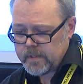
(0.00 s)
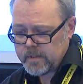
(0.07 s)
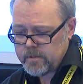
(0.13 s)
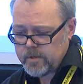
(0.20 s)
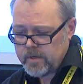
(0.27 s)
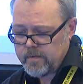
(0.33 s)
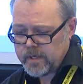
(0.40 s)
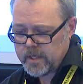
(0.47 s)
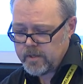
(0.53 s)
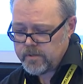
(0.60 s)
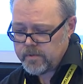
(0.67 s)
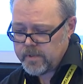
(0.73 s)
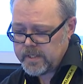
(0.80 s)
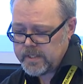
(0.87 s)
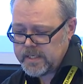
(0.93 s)
So if I go to
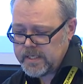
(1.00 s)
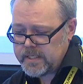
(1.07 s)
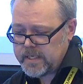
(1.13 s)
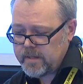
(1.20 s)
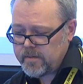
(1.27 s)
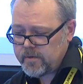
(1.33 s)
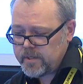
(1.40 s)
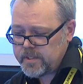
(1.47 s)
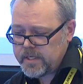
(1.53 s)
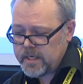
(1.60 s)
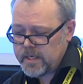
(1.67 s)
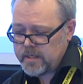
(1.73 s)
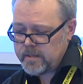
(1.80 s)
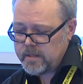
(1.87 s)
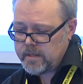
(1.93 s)
a
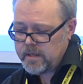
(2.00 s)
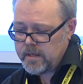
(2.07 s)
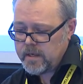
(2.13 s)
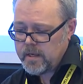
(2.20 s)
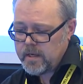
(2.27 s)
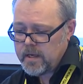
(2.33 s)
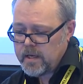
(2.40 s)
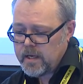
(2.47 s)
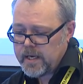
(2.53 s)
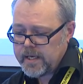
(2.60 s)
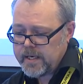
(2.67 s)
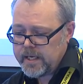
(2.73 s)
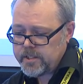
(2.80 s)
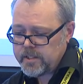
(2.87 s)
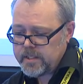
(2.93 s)
DD13, I
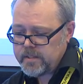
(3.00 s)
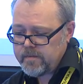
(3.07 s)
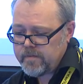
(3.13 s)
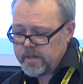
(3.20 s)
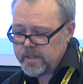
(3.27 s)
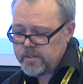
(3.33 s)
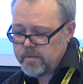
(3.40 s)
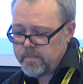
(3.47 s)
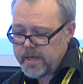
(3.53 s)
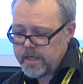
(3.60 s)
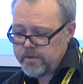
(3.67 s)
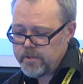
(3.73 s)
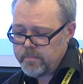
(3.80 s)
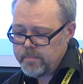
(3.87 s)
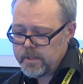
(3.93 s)
can actually define some
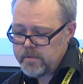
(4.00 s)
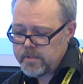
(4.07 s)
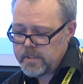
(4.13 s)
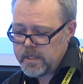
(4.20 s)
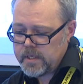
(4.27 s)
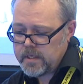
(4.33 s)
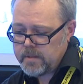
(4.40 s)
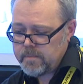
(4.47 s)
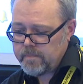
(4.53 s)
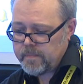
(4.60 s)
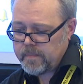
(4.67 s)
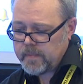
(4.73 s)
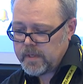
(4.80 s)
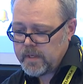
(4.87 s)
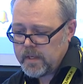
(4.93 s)
attributes here.
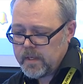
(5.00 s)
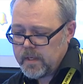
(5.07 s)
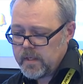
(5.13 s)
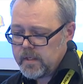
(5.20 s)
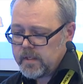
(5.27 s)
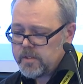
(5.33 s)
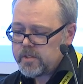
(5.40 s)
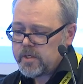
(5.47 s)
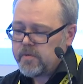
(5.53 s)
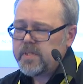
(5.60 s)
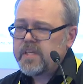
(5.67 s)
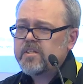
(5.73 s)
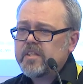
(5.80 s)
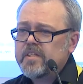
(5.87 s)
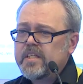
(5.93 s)
So
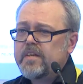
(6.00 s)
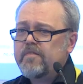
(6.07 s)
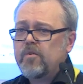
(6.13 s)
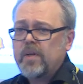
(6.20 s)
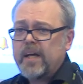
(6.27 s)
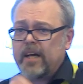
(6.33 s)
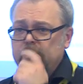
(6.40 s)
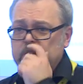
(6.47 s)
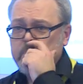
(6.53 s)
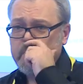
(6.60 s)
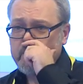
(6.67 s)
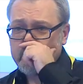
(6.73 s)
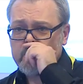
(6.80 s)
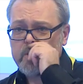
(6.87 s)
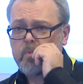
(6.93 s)
these are default
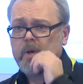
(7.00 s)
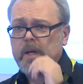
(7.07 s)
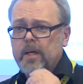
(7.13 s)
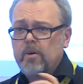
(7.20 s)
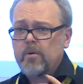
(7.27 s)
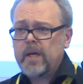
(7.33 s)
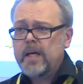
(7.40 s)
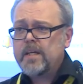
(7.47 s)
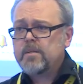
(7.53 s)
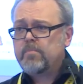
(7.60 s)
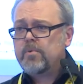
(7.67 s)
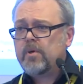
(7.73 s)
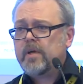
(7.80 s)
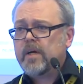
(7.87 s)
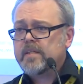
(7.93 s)
attributes that when I create a
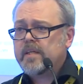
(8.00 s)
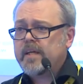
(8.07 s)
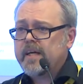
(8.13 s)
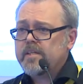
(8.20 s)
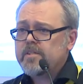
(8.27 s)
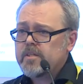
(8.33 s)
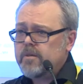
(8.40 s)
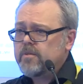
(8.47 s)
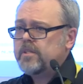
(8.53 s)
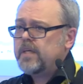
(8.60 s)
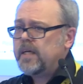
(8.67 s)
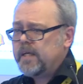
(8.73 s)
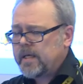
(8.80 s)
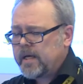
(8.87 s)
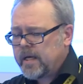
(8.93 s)
product and I
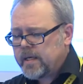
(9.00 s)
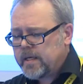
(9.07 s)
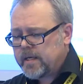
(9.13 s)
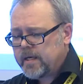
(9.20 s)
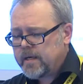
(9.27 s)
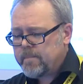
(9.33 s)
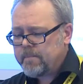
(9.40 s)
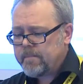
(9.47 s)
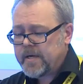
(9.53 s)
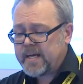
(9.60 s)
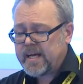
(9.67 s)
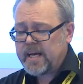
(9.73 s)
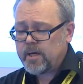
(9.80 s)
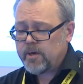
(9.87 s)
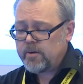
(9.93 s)
associate a
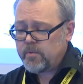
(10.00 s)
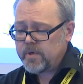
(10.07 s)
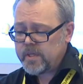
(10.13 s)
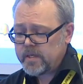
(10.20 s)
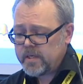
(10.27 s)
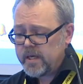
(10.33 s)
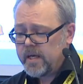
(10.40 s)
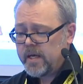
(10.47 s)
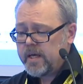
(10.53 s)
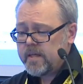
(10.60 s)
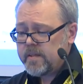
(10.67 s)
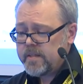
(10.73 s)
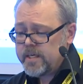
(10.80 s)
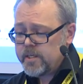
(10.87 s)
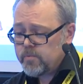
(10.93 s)
category with it,
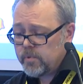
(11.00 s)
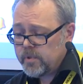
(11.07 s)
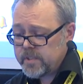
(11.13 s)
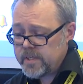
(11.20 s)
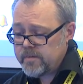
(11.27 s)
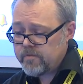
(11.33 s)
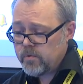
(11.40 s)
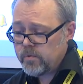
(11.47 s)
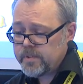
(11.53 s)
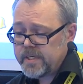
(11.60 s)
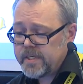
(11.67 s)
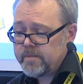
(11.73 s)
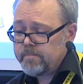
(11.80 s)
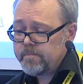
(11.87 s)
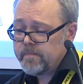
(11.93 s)
these will default in.